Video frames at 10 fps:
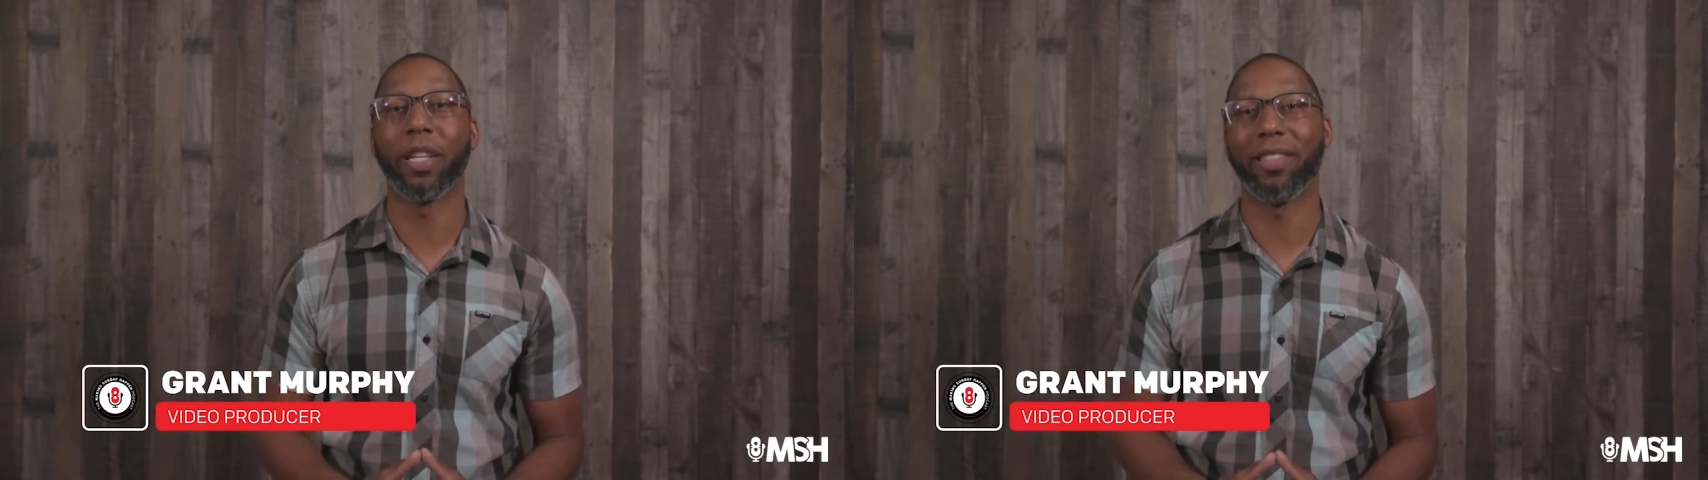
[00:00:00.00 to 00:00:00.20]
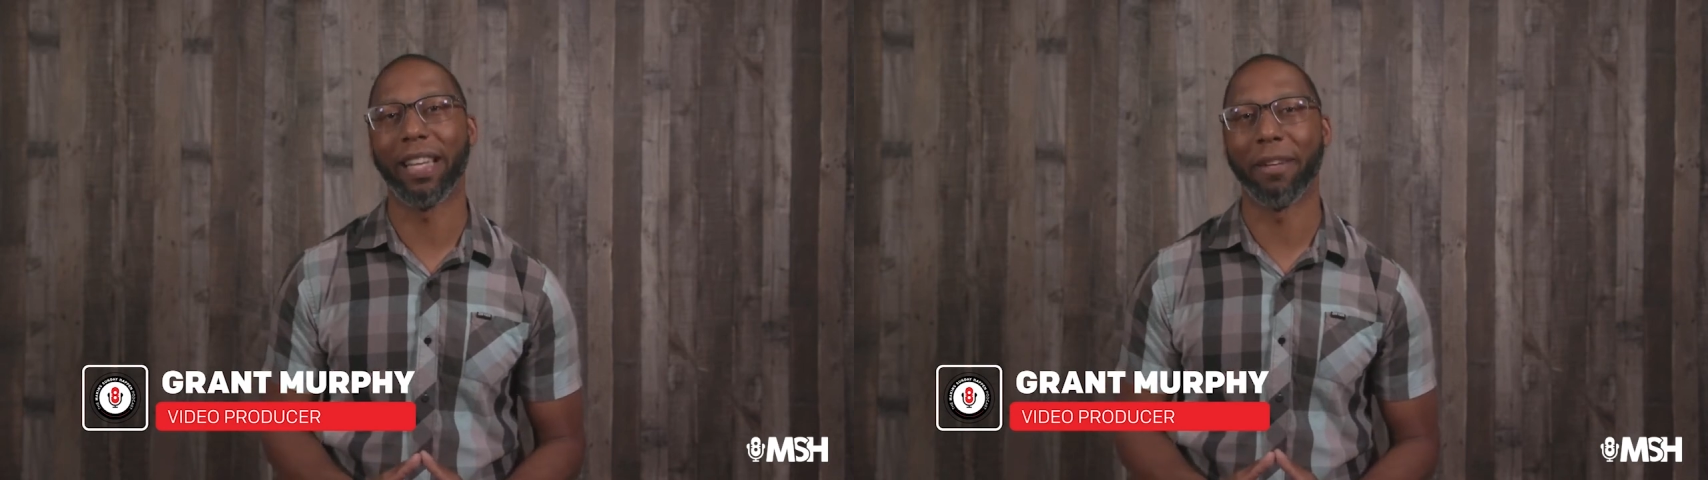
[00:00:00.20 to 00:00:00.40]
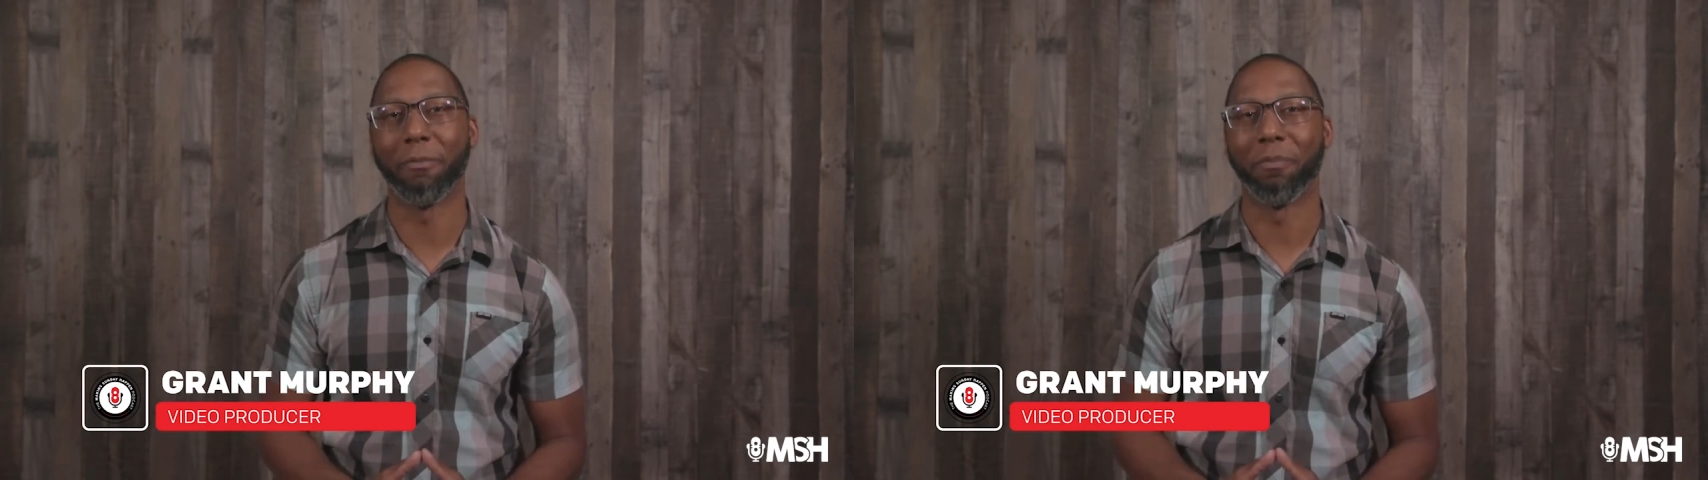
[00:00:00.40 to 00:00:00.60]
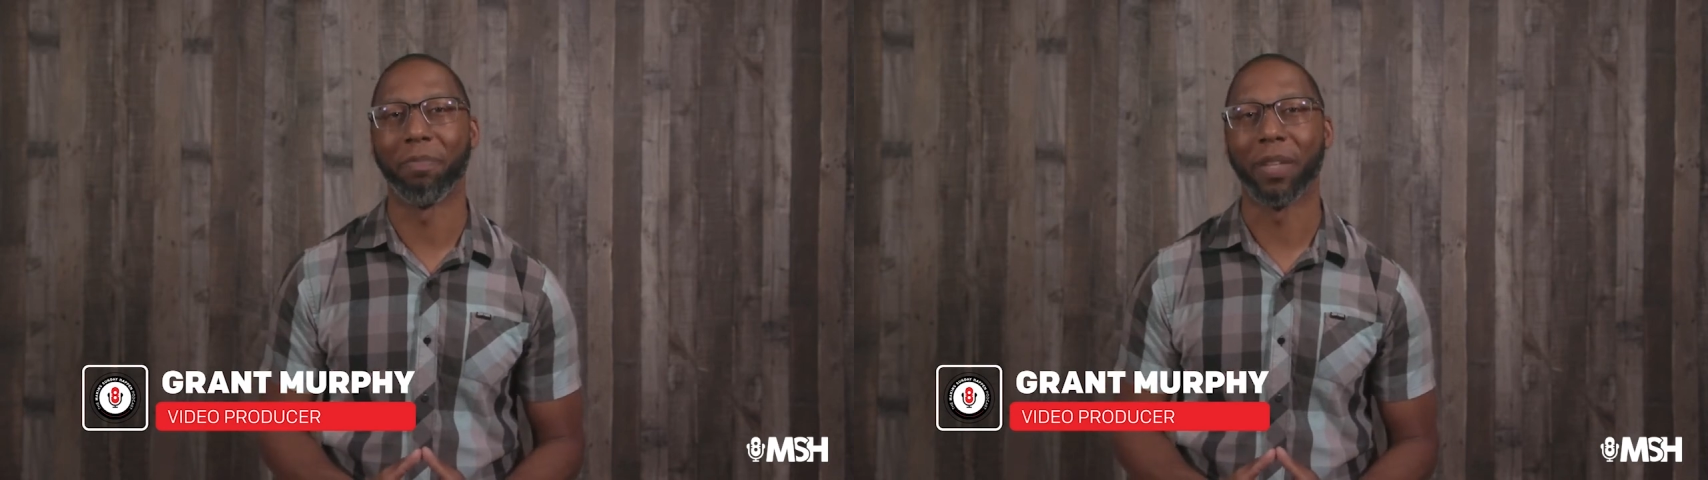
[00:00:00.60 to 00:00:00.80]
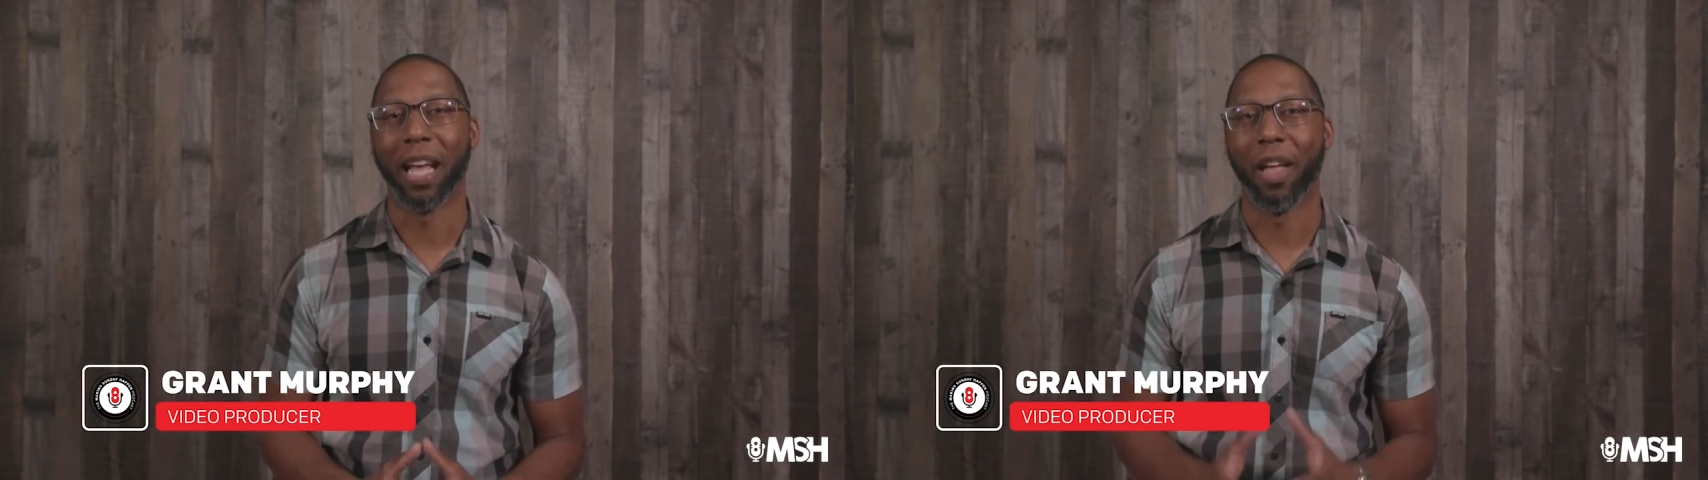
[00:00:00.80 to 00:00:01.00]
team.
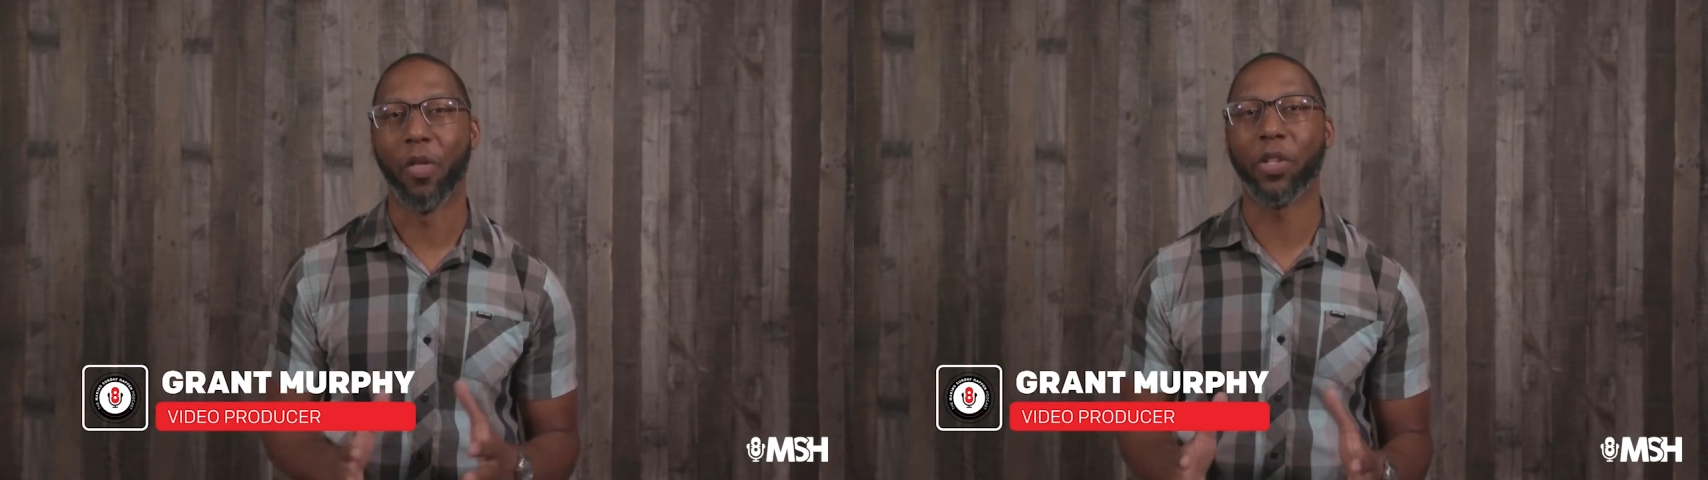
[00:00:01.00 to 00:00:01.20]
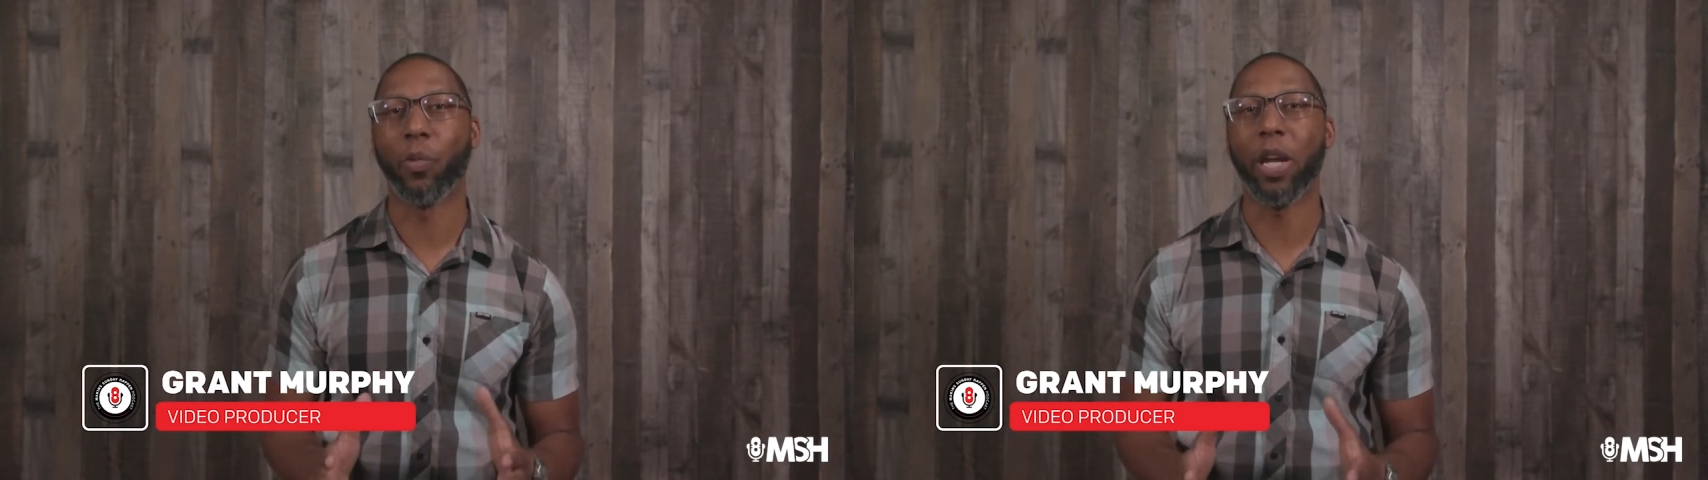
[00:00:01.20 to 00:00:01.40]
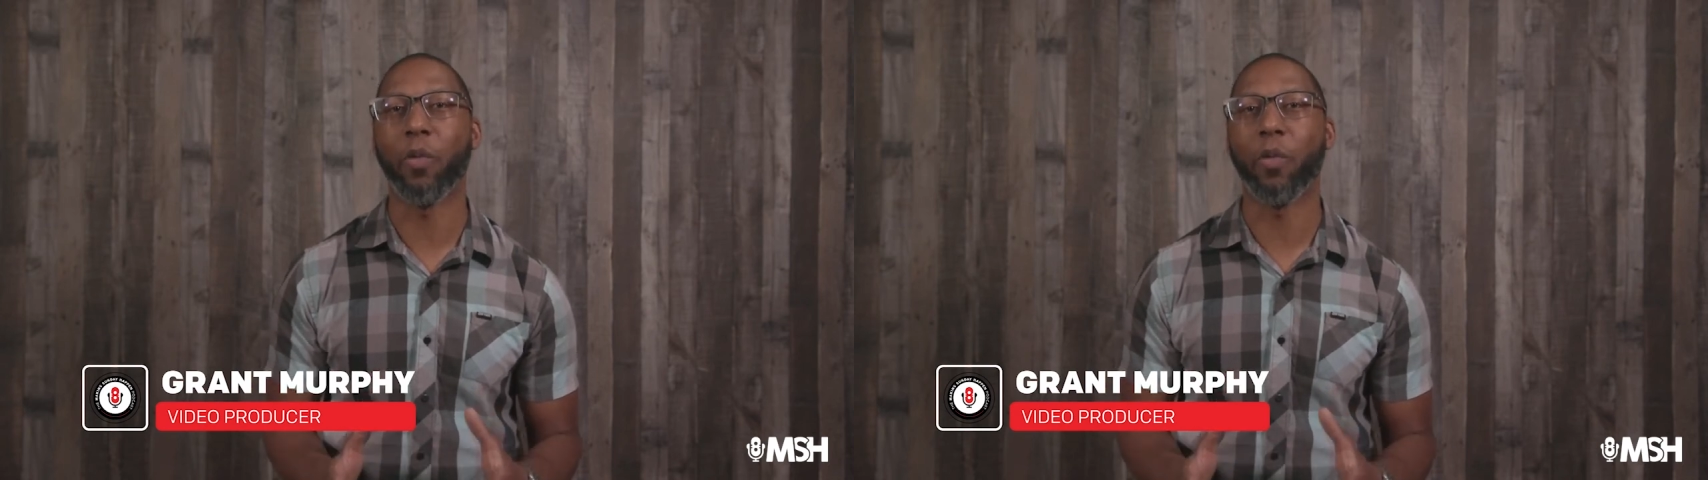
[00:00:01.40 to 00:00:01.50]
This week,